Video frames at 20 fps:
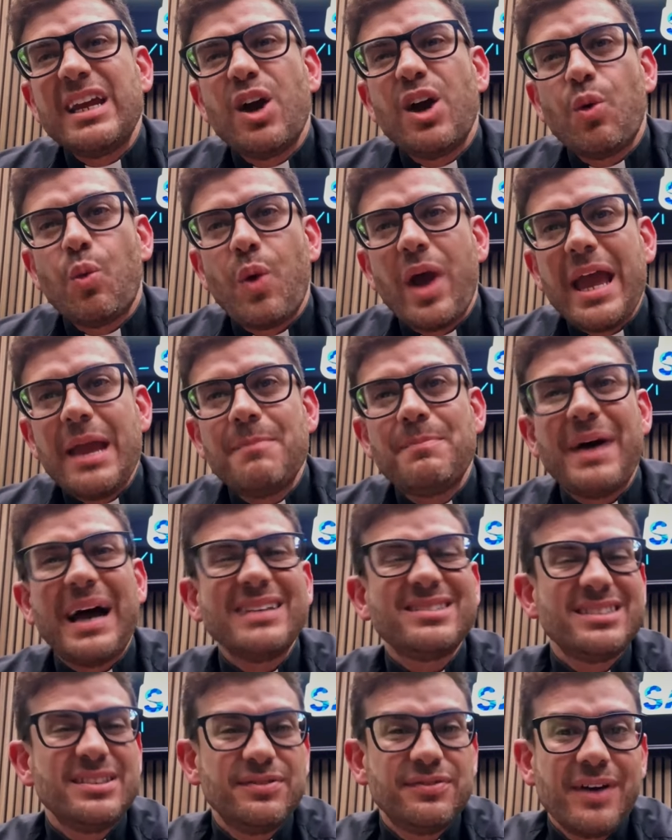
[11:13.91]
away,
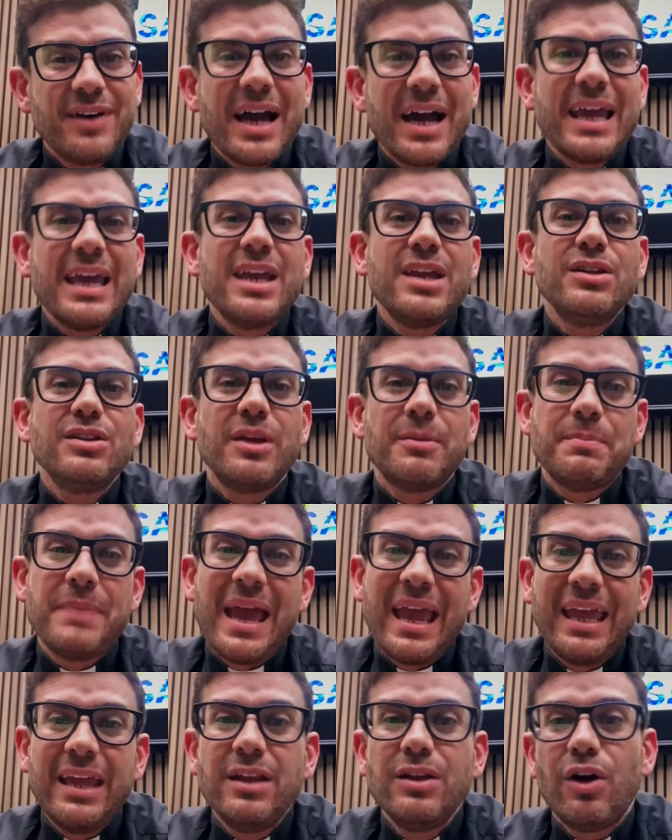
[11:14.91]
pacifying the
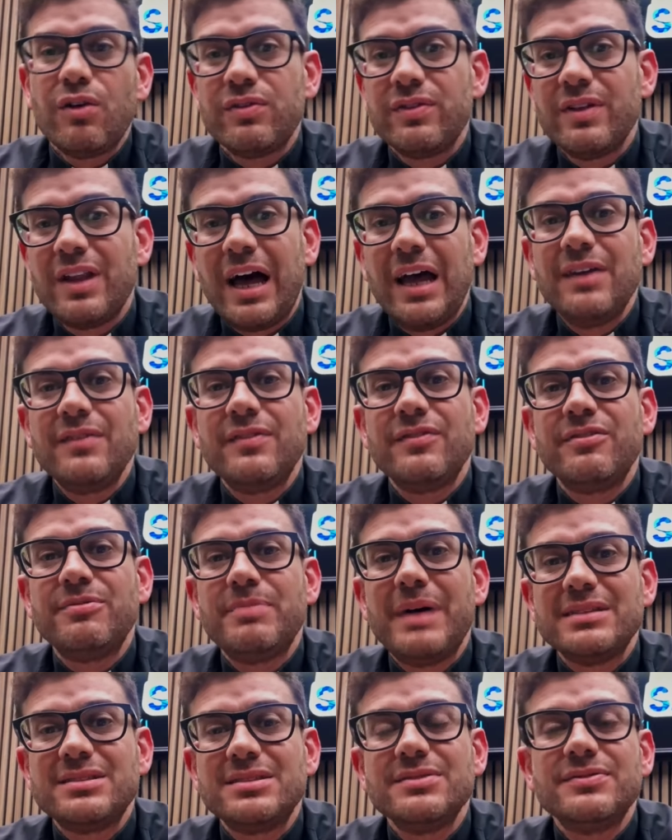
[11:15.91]
pain of life,
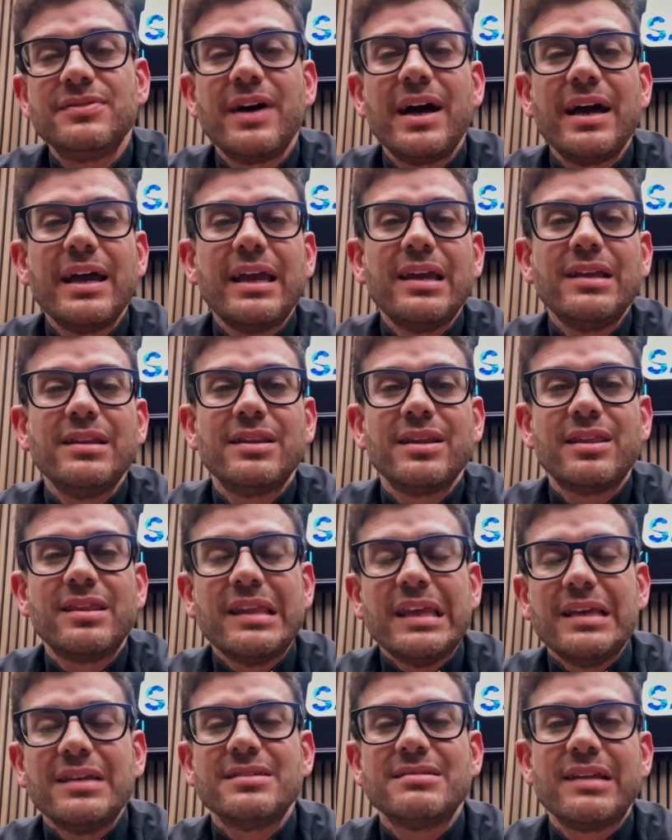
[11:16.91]
pacifying the
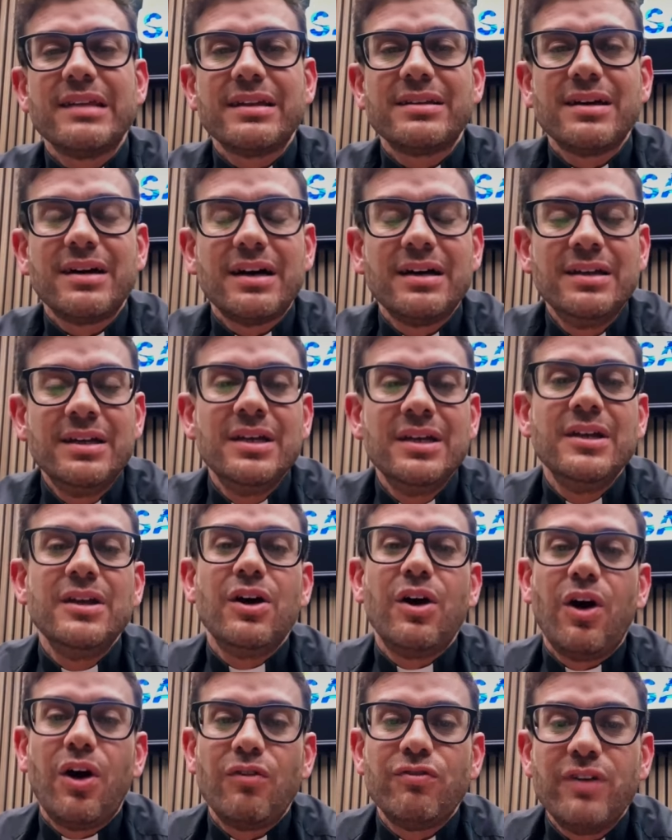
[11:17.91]
things that are
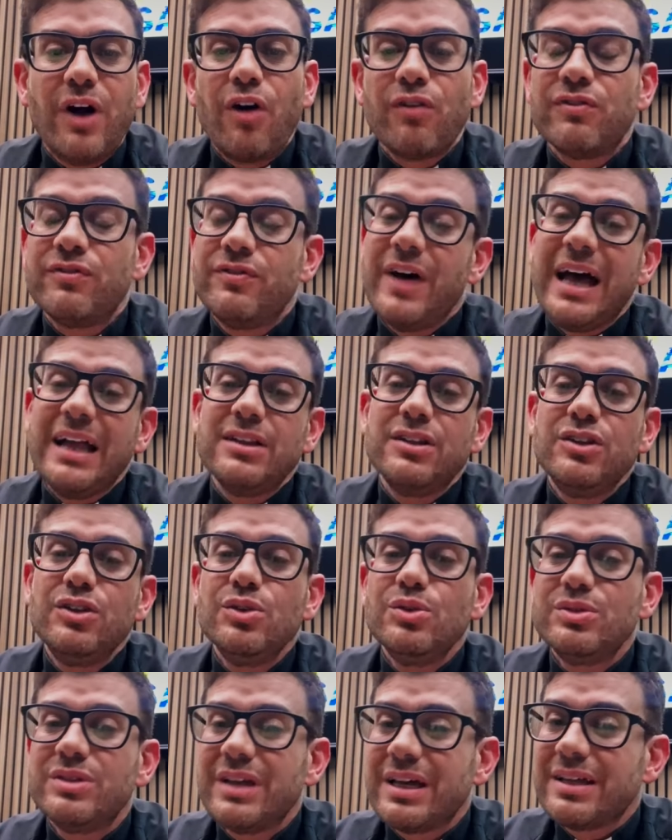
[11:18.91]
of
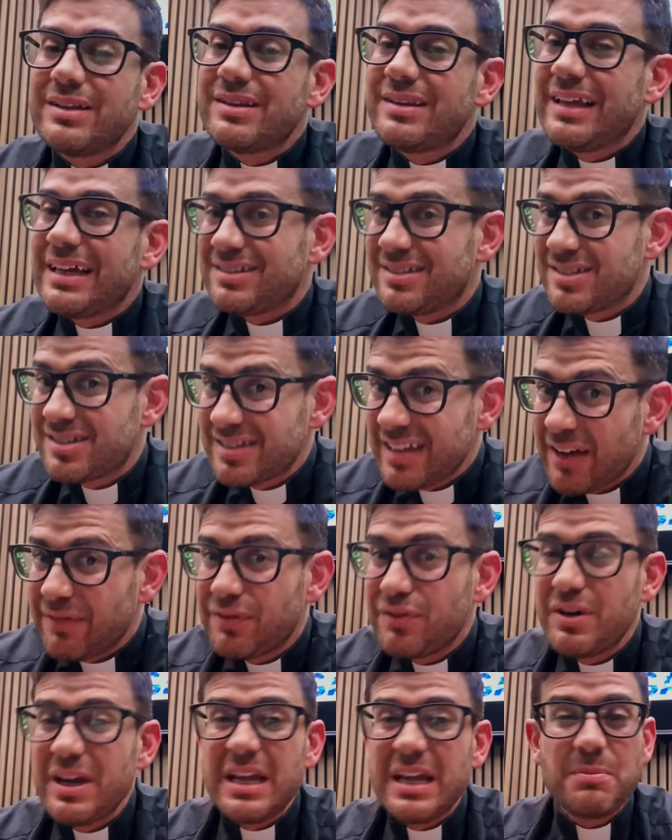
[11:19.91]
value, that
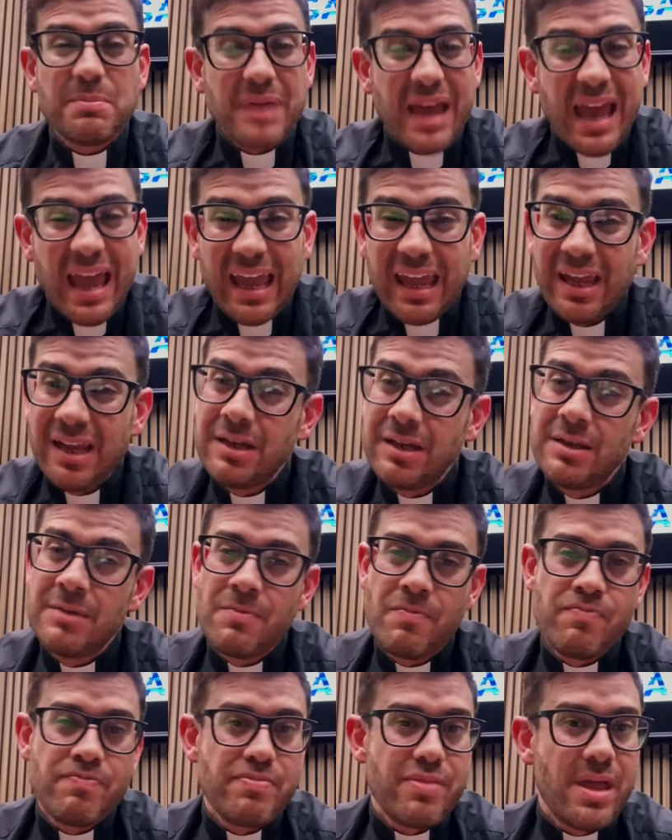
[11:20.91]
suffering, pain,
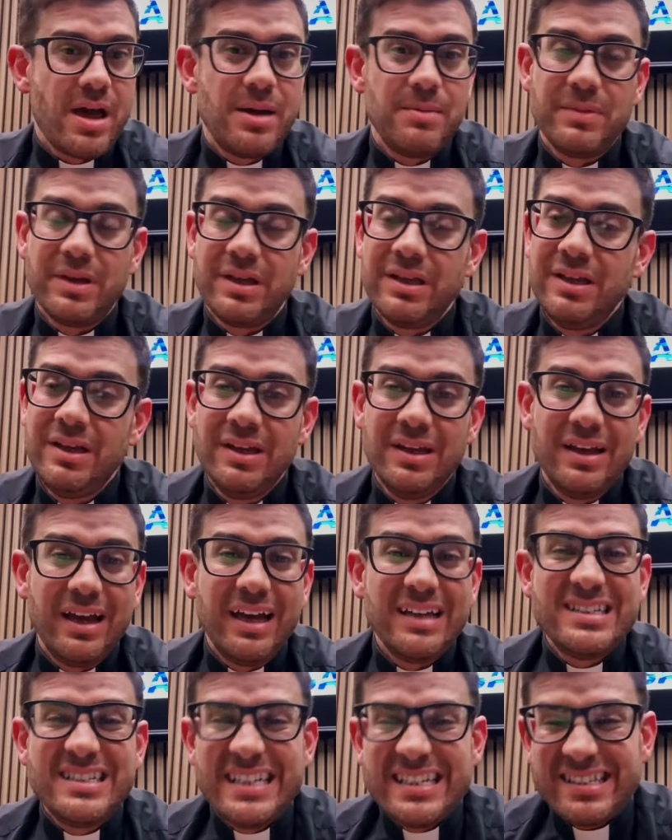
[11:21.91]

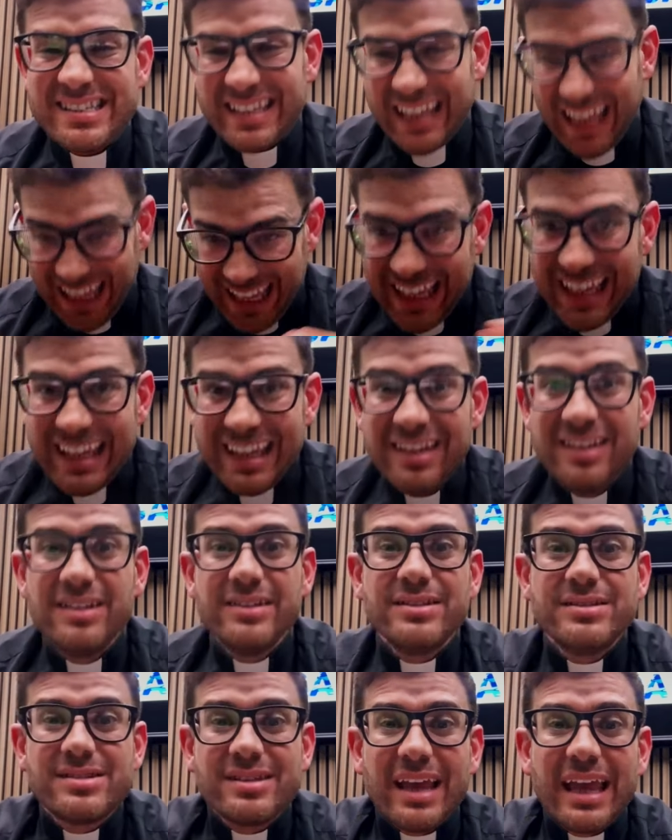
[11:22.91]
a
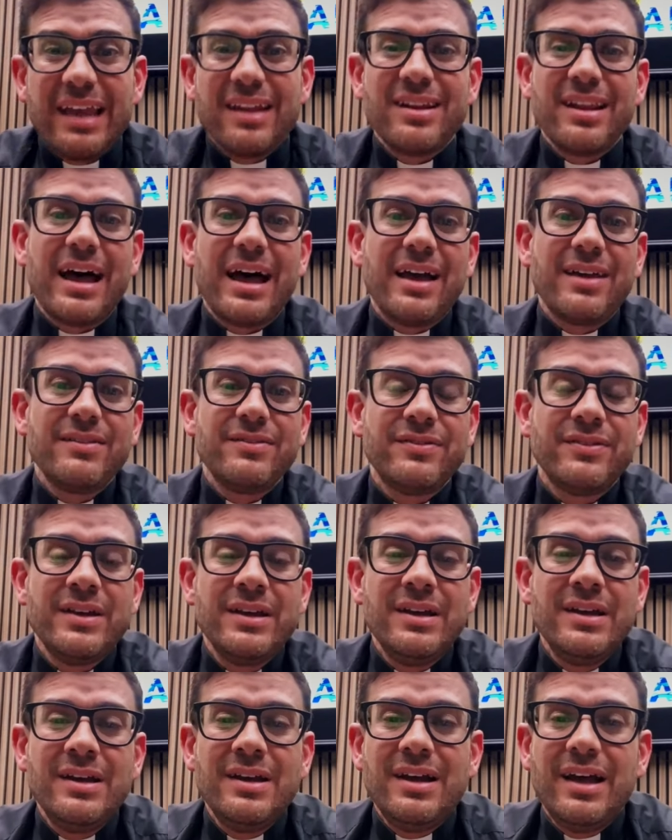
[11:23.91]
dis-ease in life.
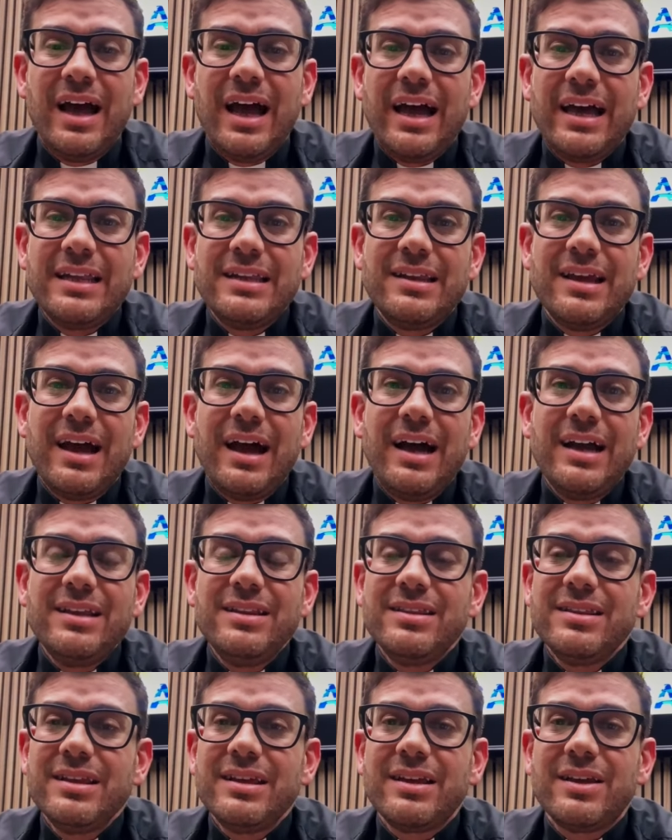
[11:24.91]
And I
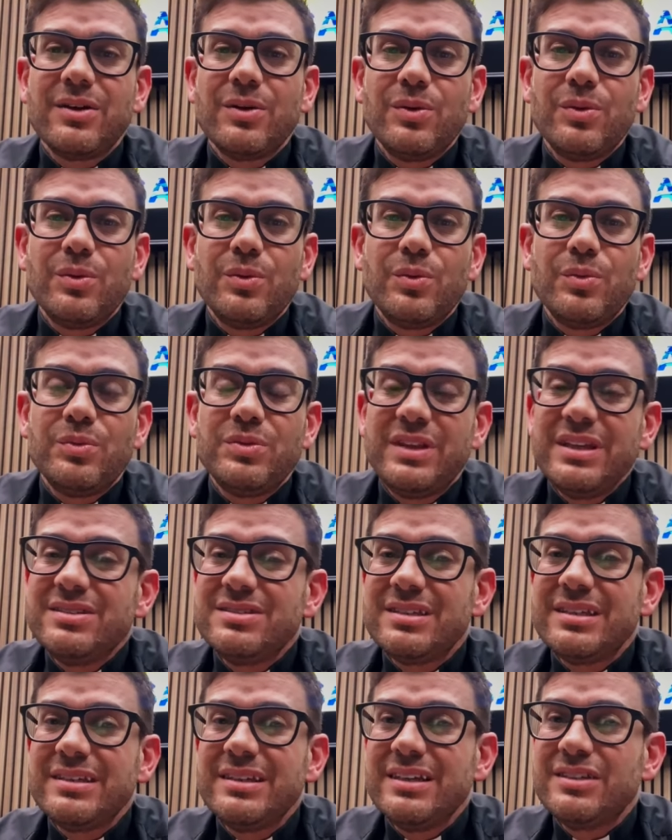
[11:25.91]
think
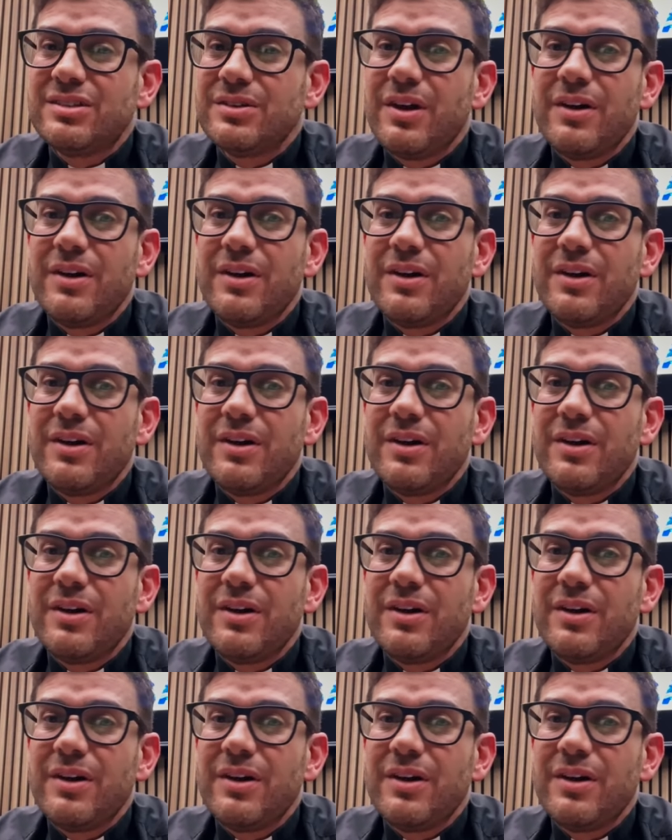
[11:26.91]
this is